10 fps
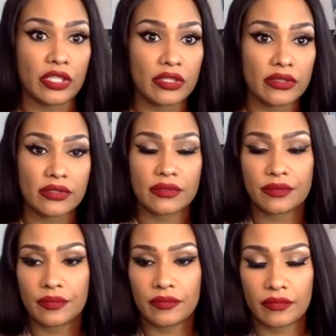is.
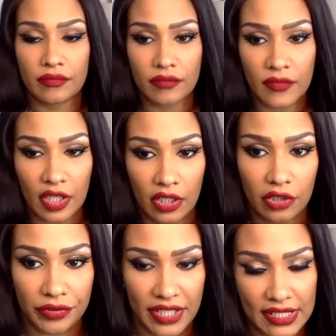I
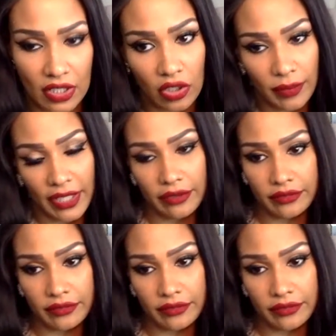know what that's all about.